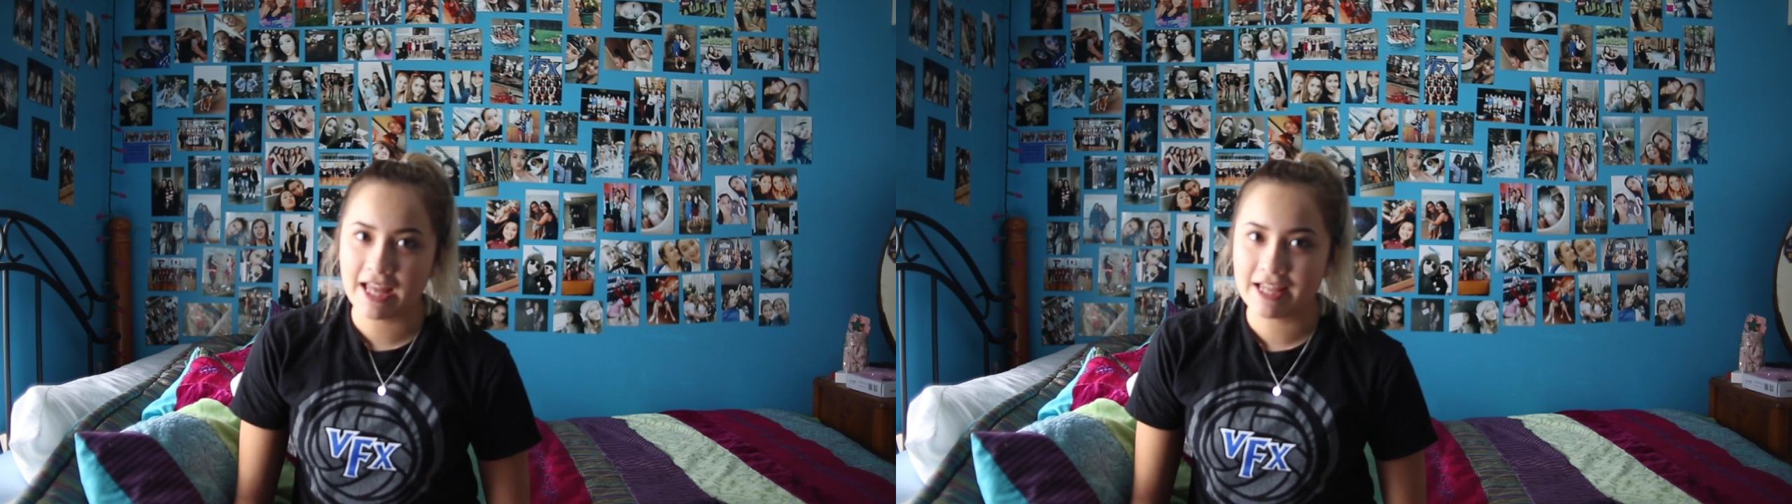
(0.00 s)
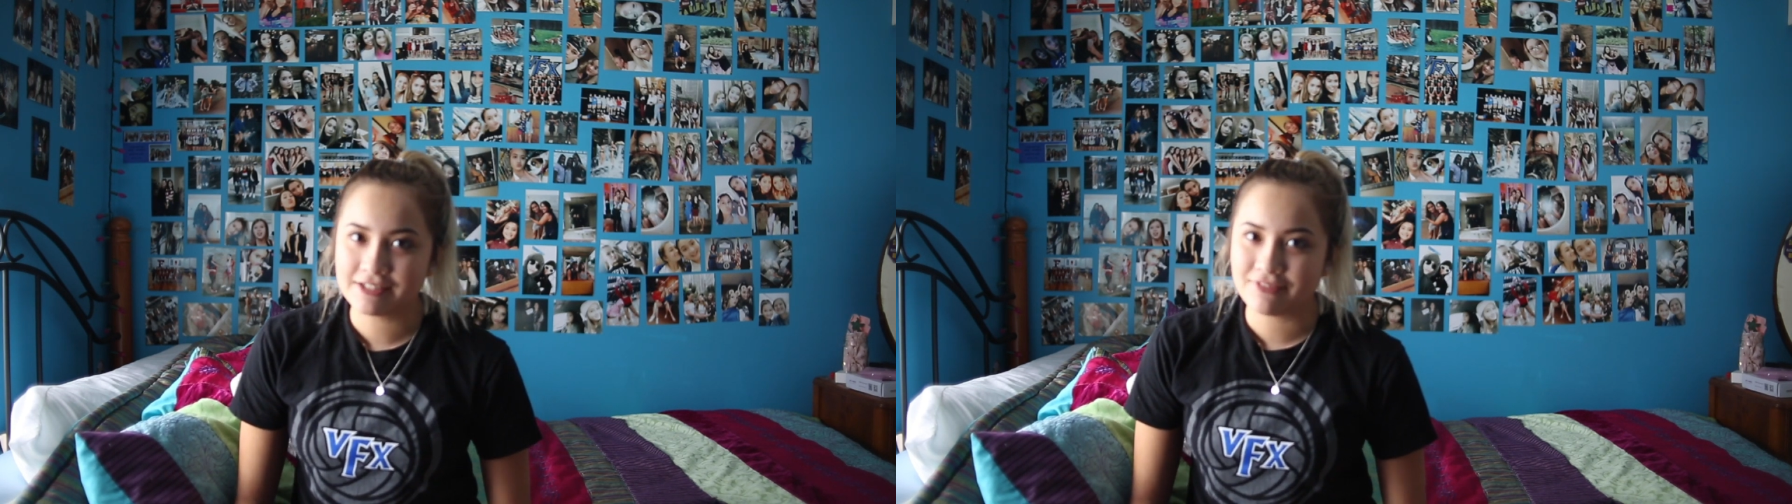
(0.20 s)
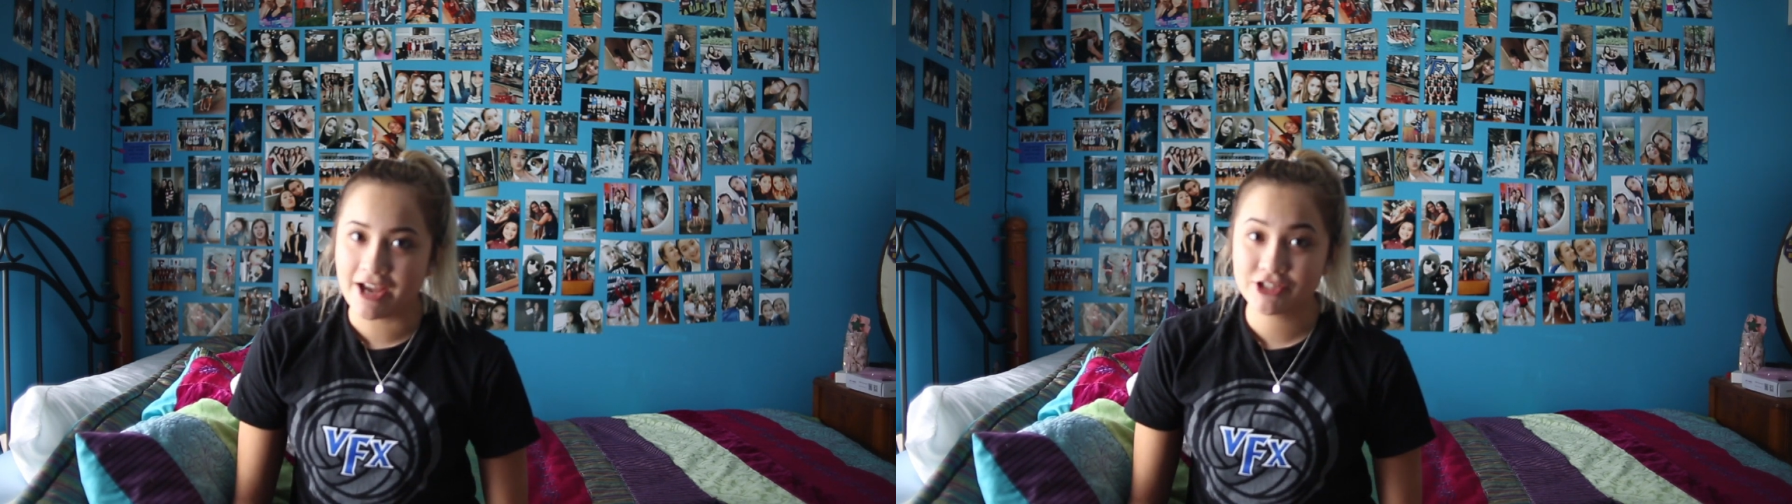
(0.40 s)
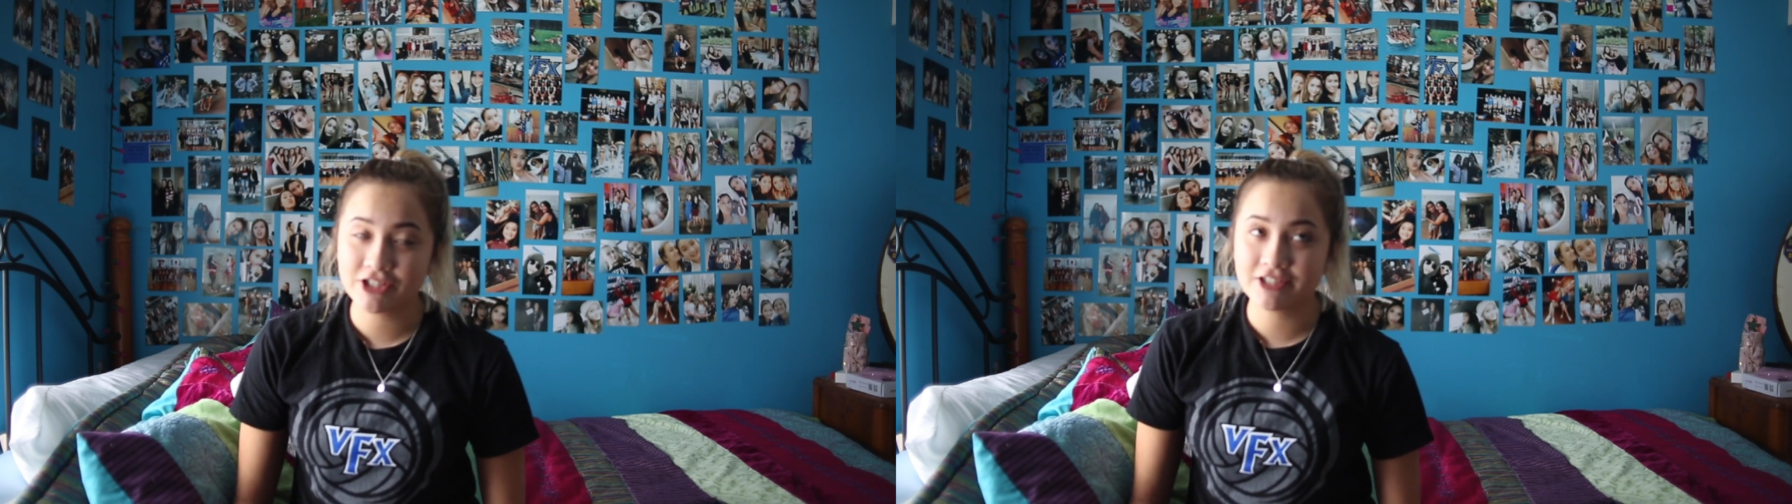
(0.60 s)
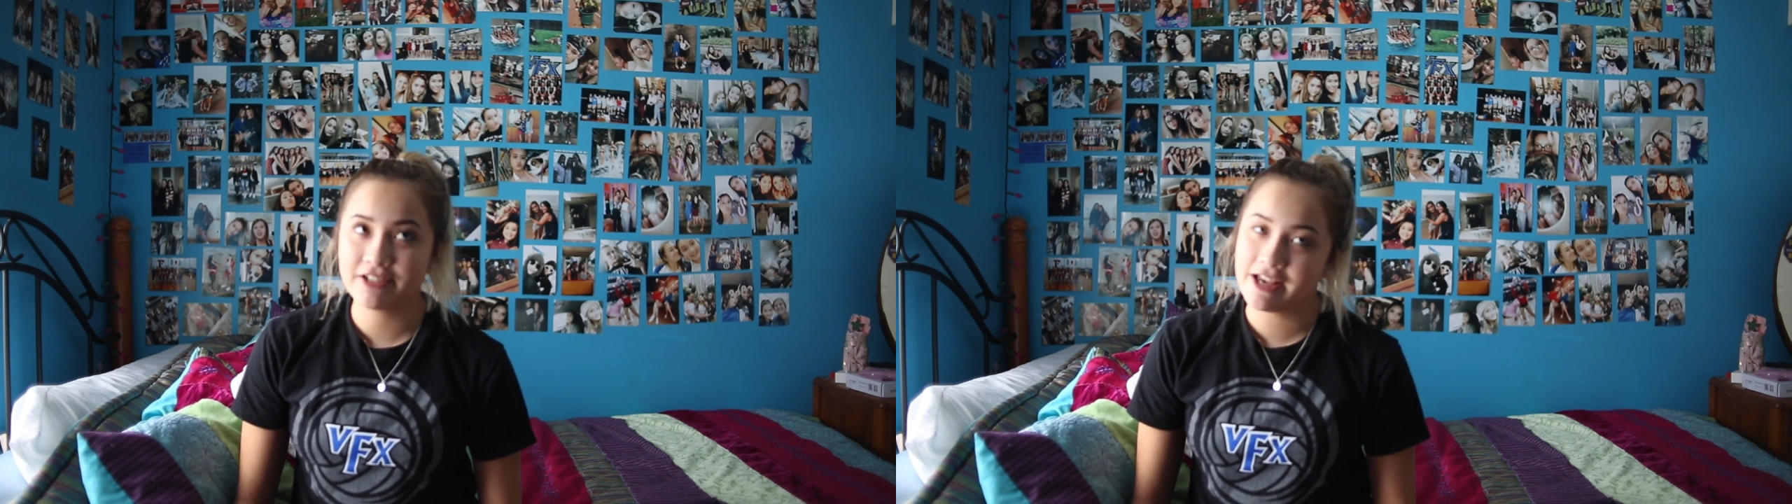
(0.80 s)
and
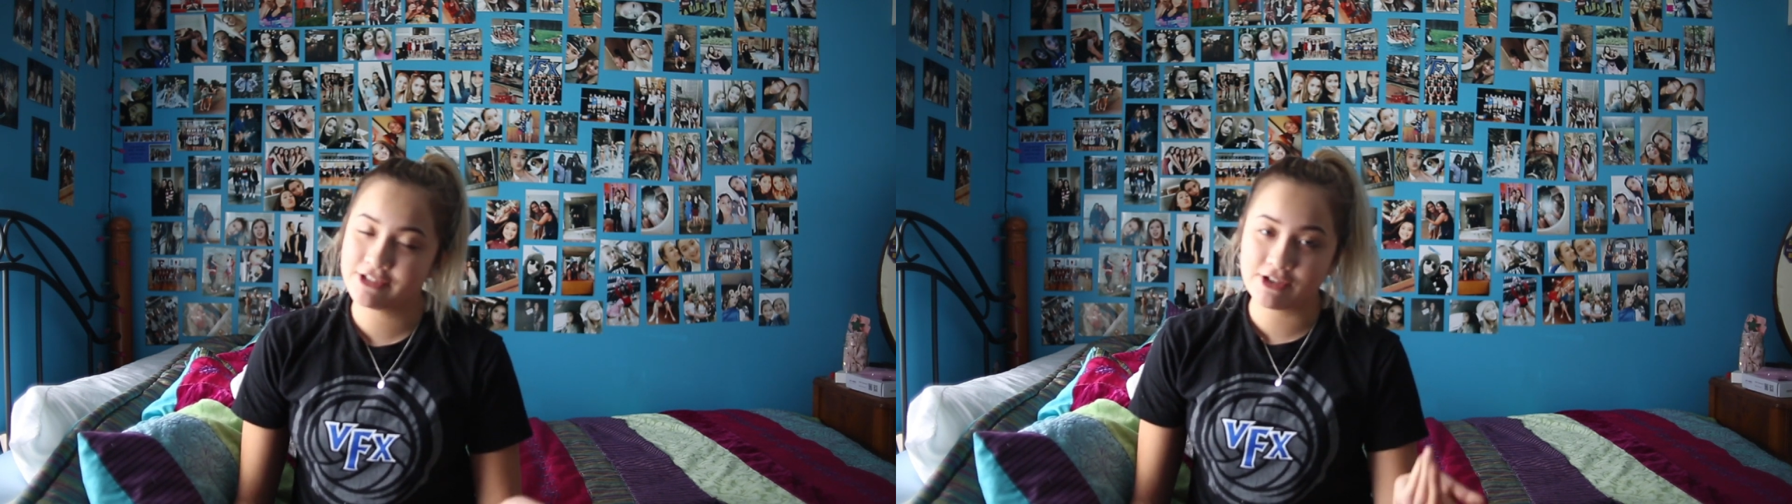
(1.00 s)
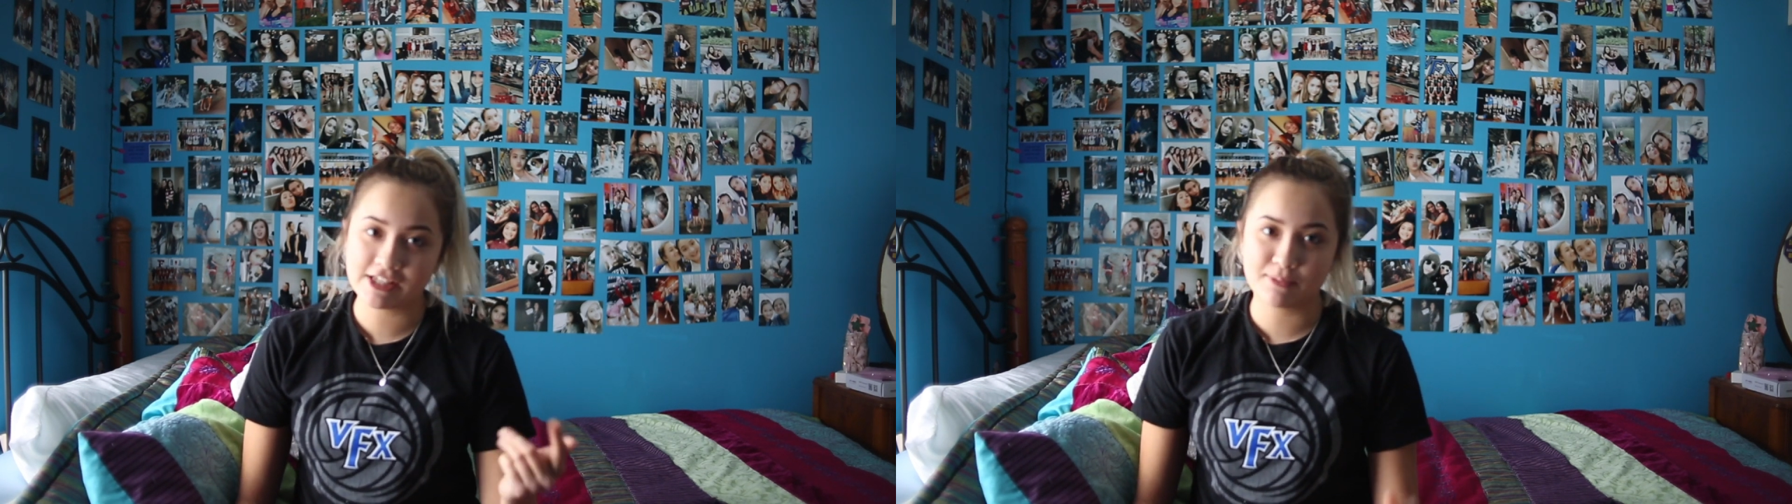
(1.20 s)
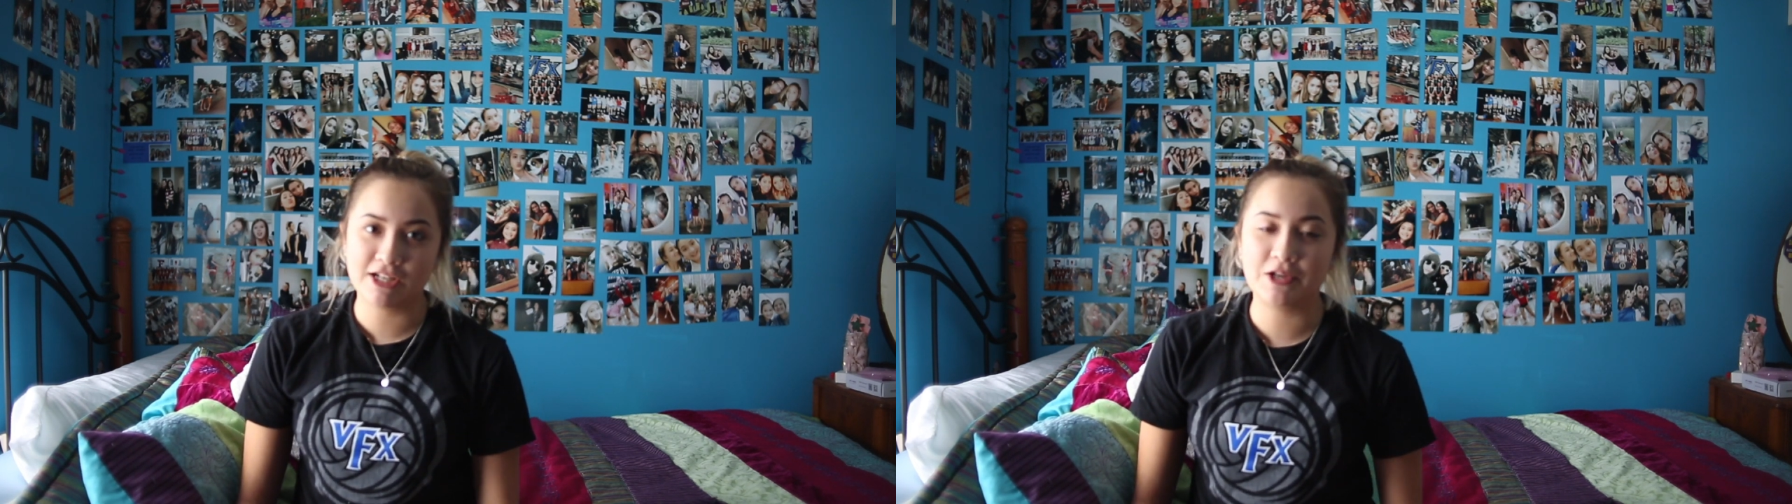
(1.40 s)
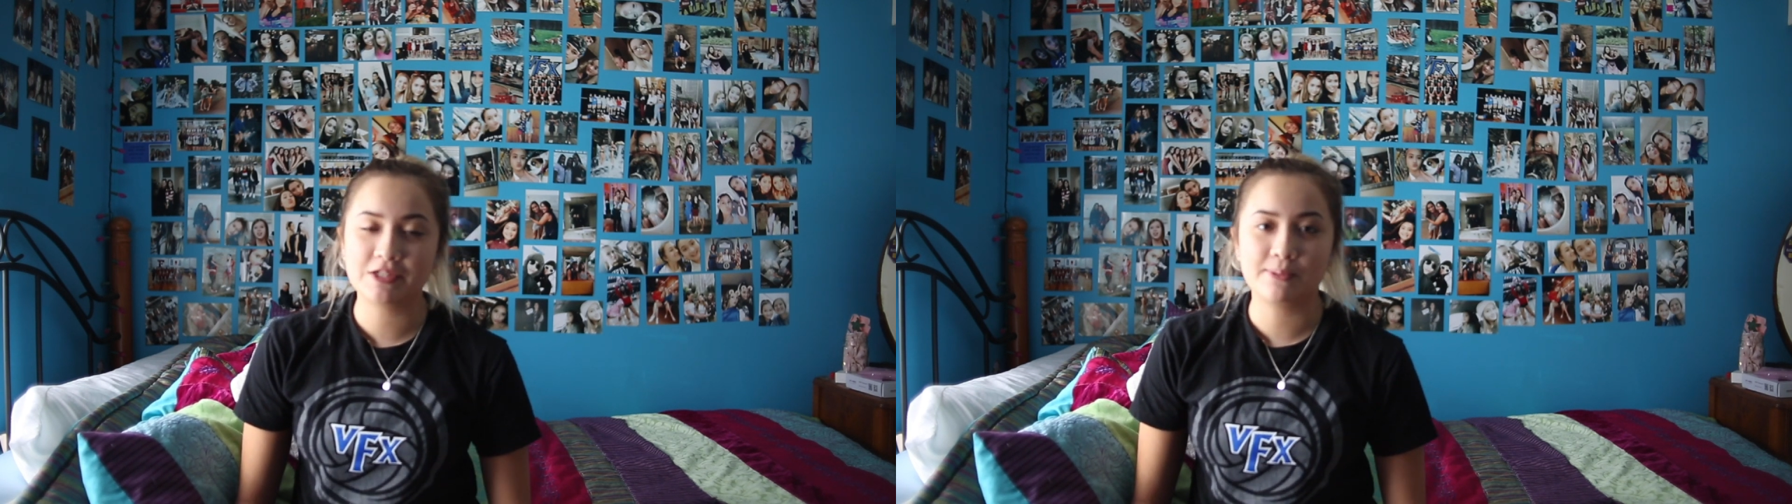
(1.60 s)
fashion, as you guys may know,